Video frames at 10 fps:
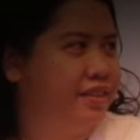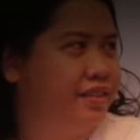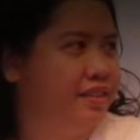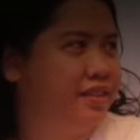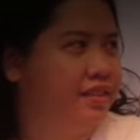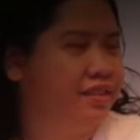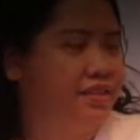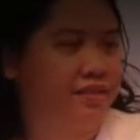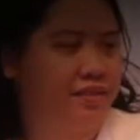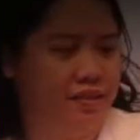
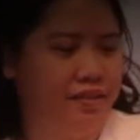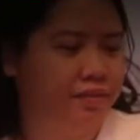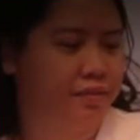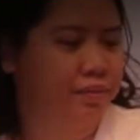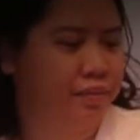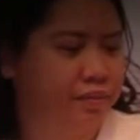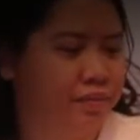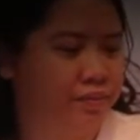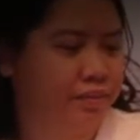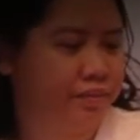
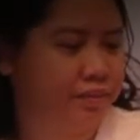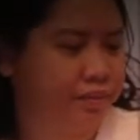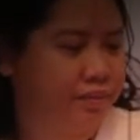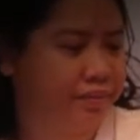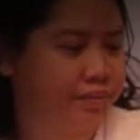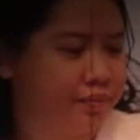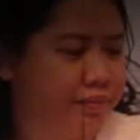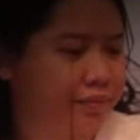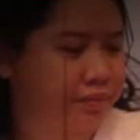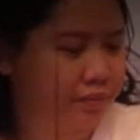
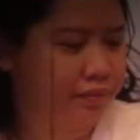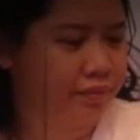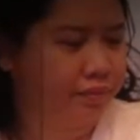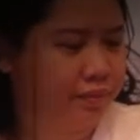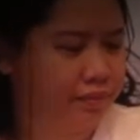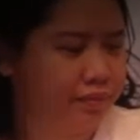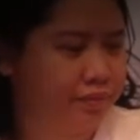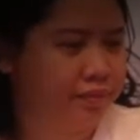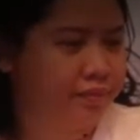(not speaking)